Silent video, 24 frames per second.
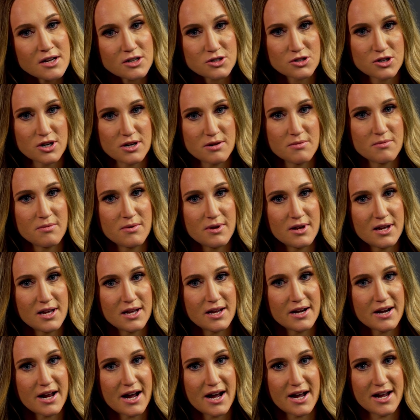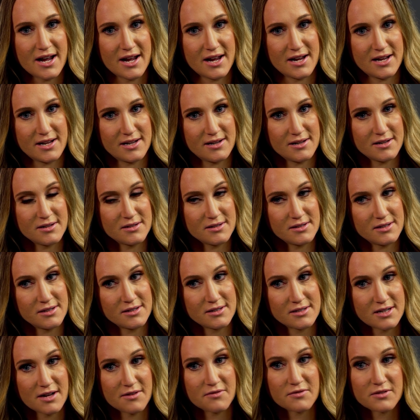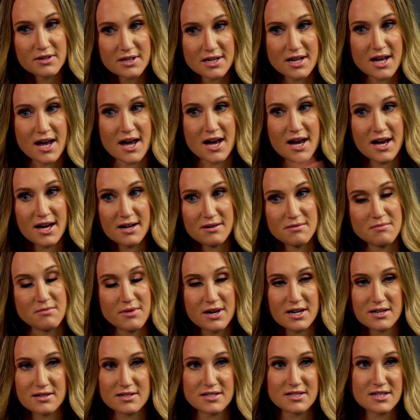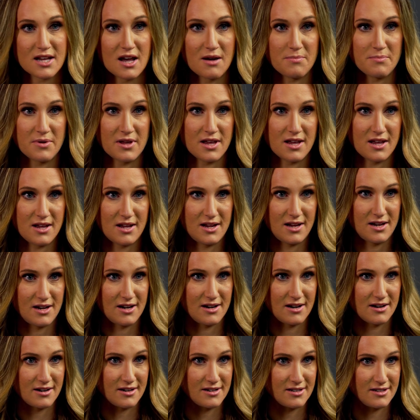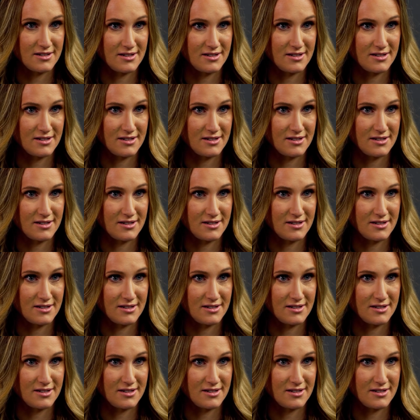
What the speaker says: treatment, I definitely had made a step in